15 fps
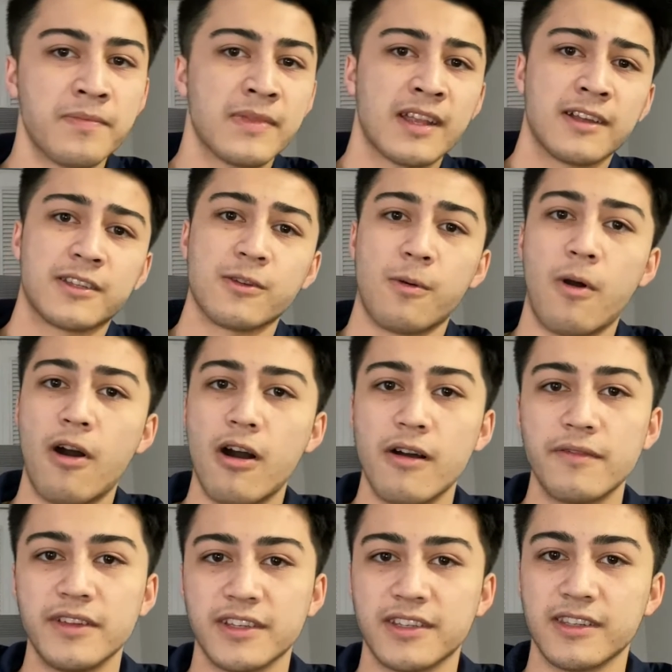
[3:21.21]
So
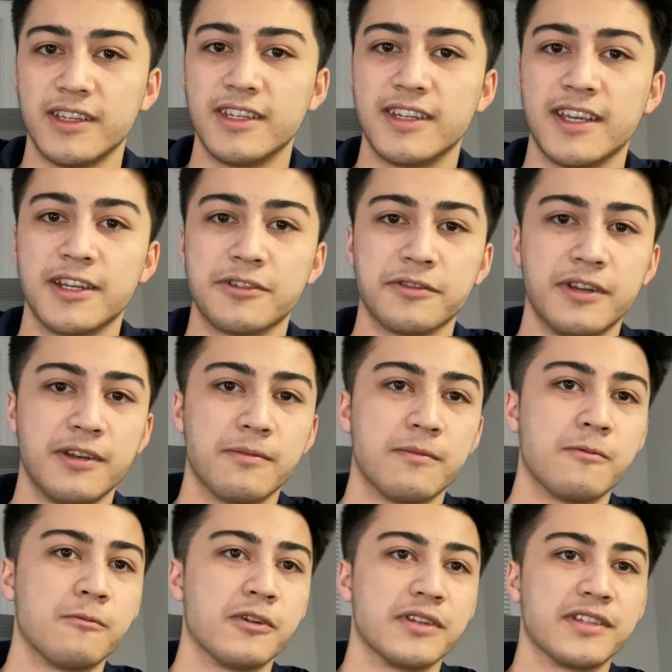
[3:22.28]
obviously Tangerine
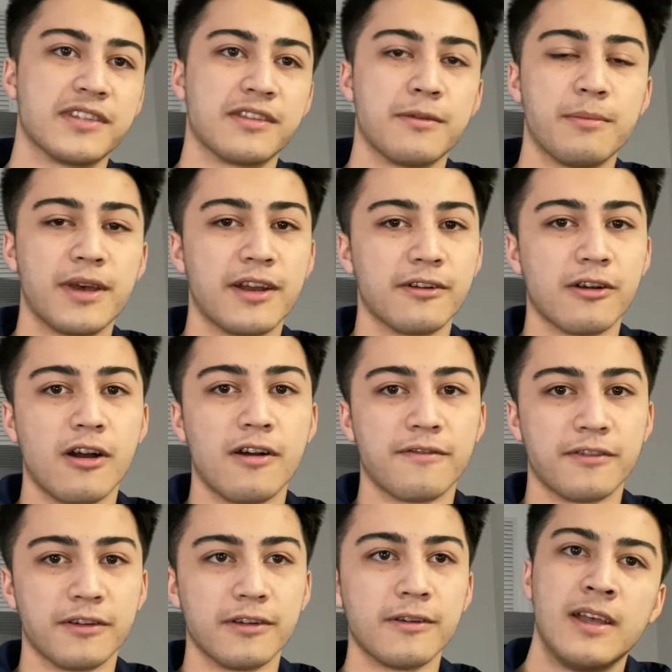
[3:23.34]
was the better
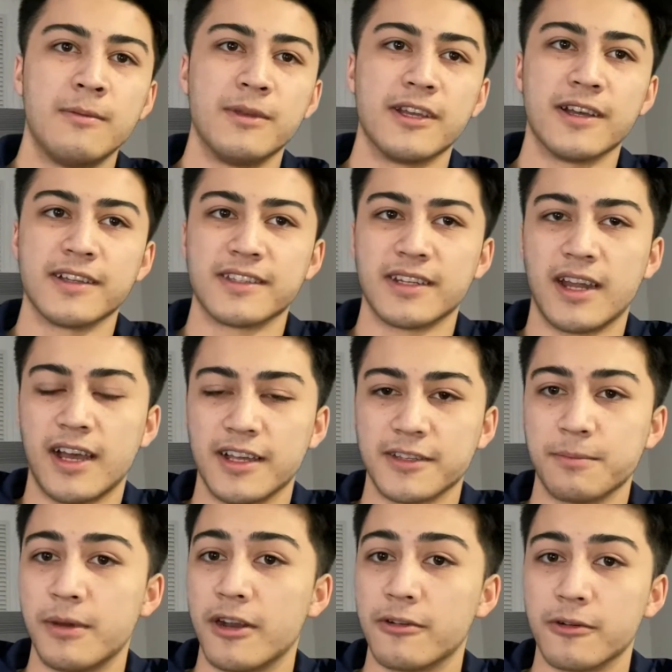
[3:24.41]
offer because it has
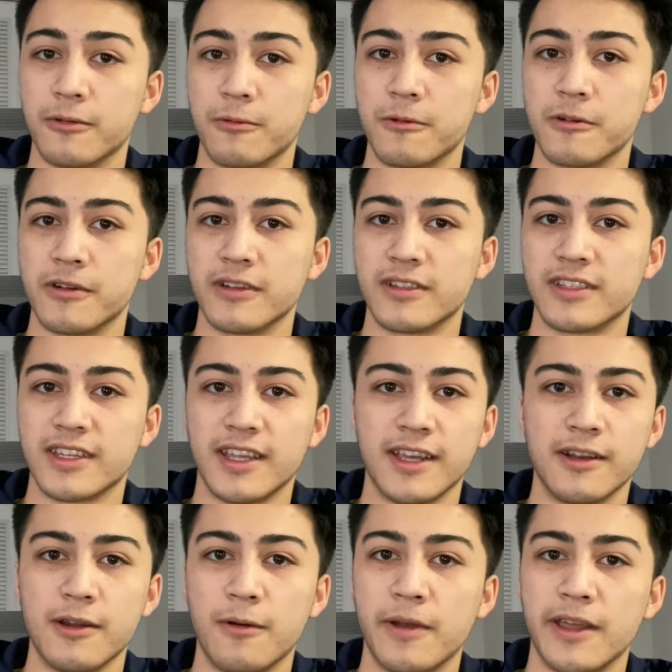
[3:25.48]
better rewards and
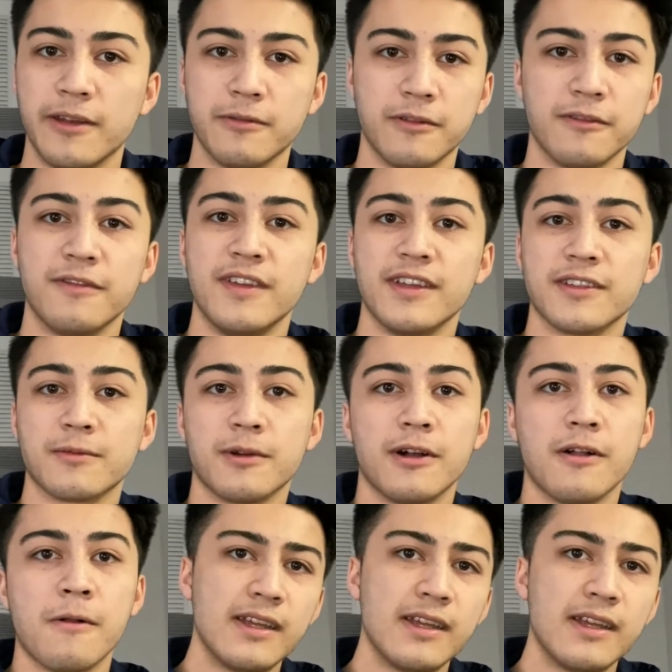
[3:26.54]
no annual fee as well.